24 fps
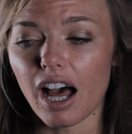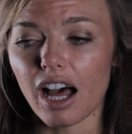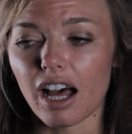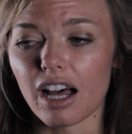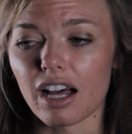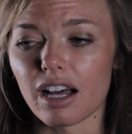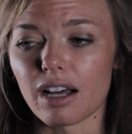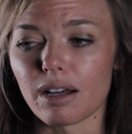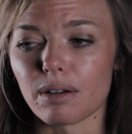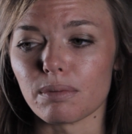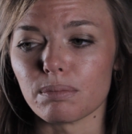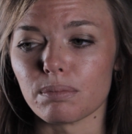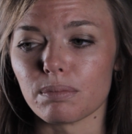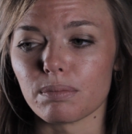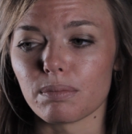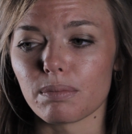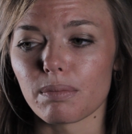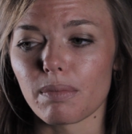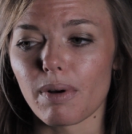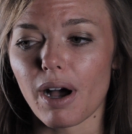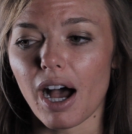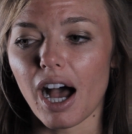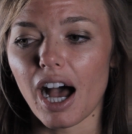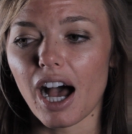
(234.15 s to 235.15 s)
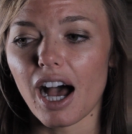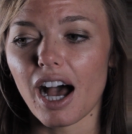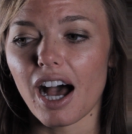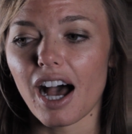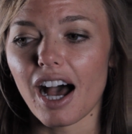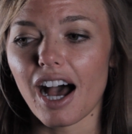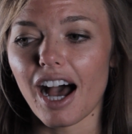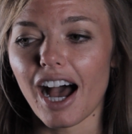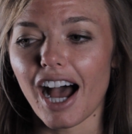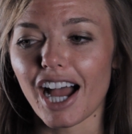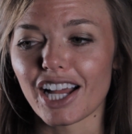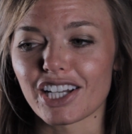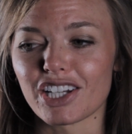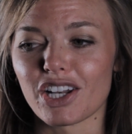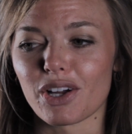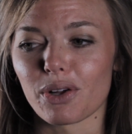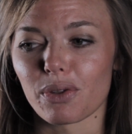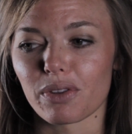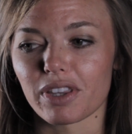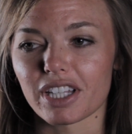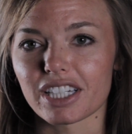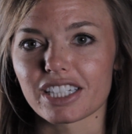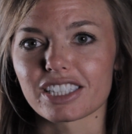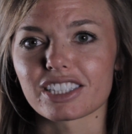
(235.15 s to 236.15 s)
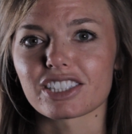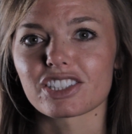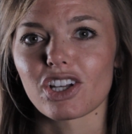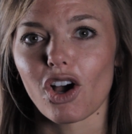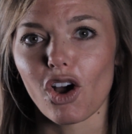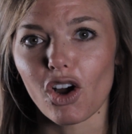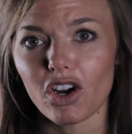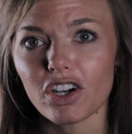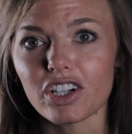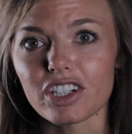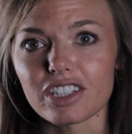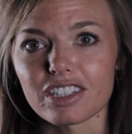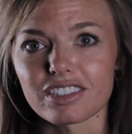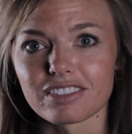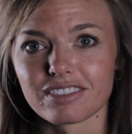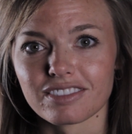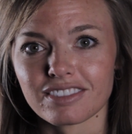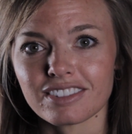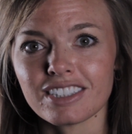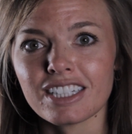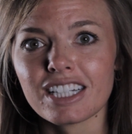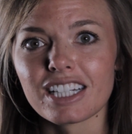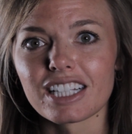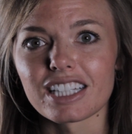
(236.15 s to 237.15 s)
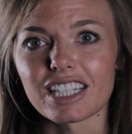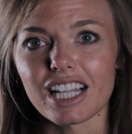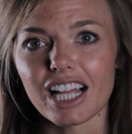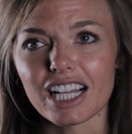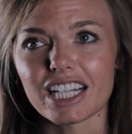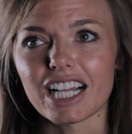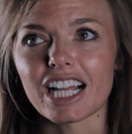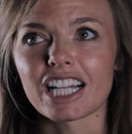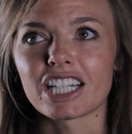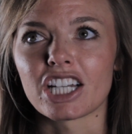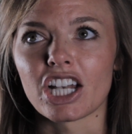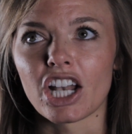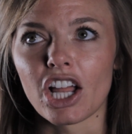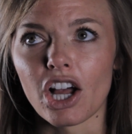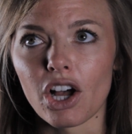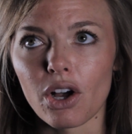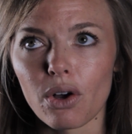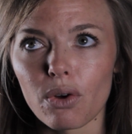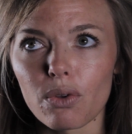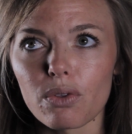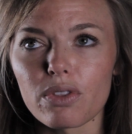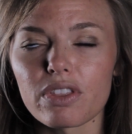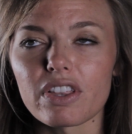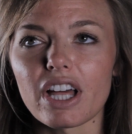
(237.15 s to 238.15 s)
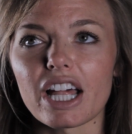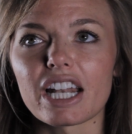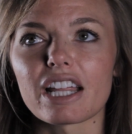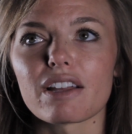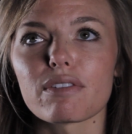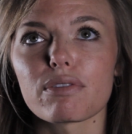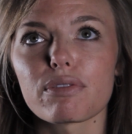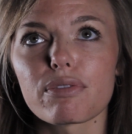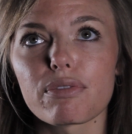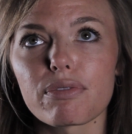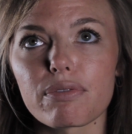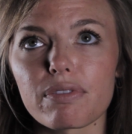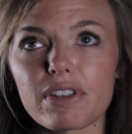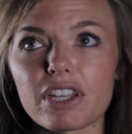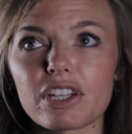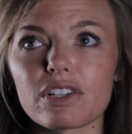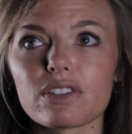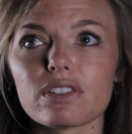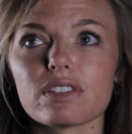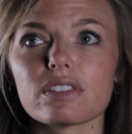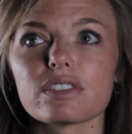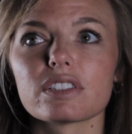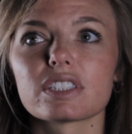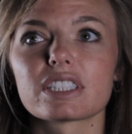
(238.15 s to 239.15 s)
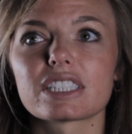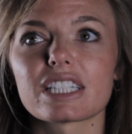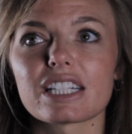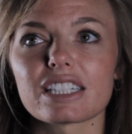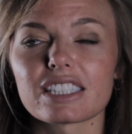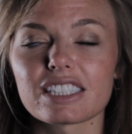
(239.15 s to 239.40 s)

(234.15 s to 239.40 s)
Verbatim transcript: Um, I know that it's hard. Like, I know that it feels